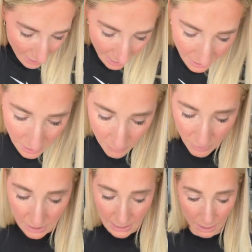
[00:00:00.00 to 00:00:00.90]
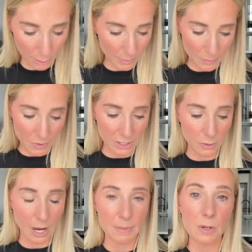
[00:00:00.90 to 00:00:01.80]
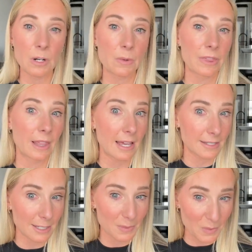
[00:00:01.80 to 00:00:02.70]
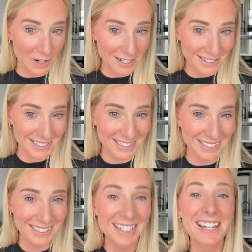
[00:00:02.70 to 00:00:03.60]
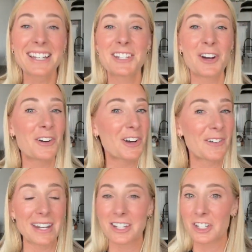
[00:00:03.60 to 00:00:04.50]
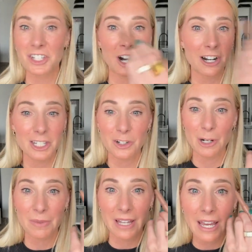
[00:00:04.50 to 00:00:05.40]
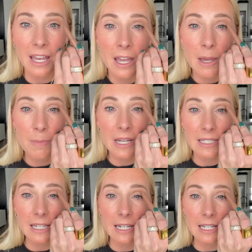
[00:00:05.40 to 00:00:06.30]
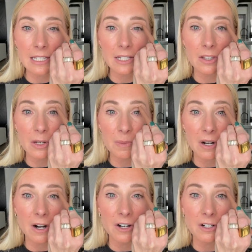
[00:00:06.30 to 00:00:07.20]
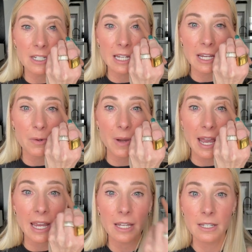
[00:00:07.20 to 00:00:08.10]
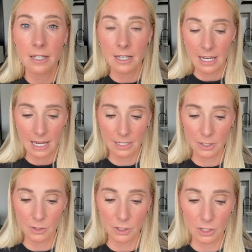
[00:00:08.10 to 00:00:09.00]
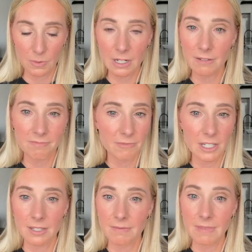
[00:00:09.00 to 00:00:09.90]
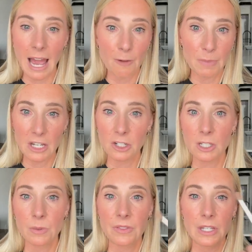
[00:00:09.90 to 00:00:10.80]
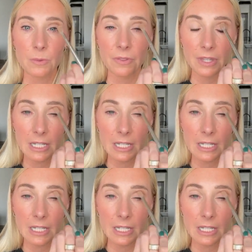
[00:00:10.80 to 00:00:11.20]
Then, I'm just gonna take a little bit more. So I'm gonna work with less is more. Don't go in and just start scribbling because it is a little bit harder to take away. And so you just want to just have patience with this one.